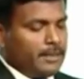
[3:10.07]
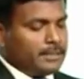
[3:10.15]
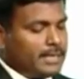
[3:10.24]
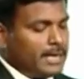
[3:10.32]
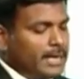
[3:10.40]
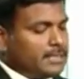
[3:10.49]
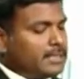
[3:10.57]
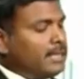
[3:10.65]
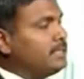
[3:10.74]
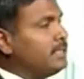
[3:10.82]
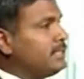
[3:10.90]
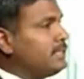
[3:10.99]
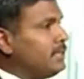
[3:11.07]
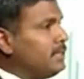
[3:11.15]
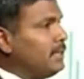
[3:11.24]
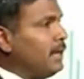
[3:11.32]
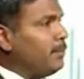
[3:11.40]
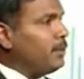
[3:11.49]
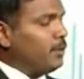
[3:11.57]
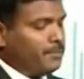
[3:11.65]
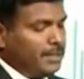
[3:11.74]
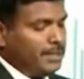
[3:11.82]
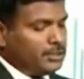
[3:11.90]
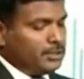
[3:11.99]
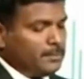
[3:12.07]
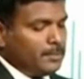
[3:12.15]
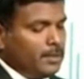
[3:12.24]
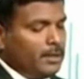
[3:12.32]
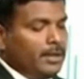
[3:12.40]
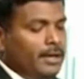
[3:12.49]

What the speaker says: The state's consistent number of ease of